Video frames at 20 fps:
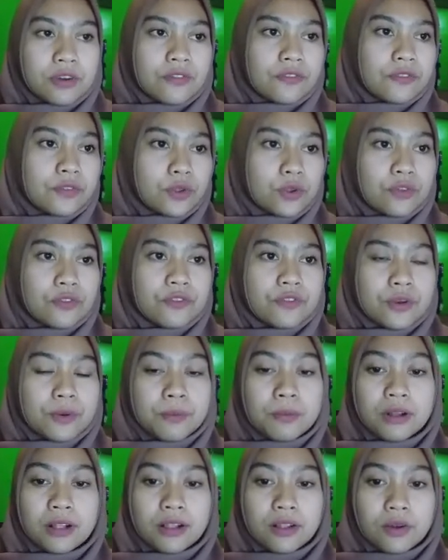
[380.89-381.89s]
of
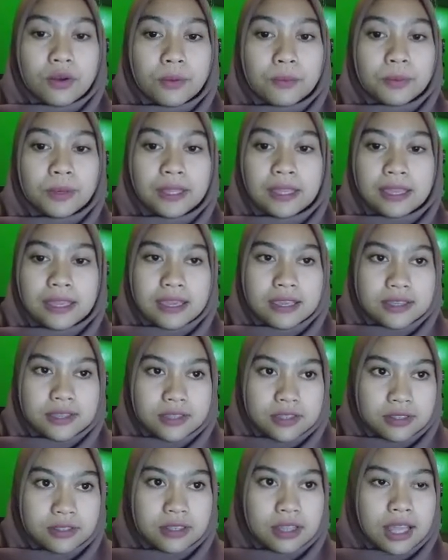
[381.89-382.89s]
nonverbal
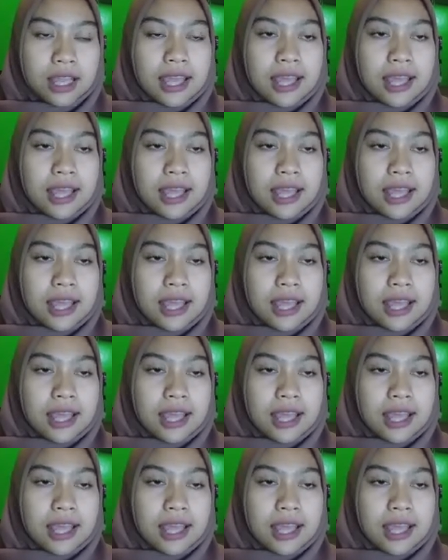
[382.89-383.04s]
communication.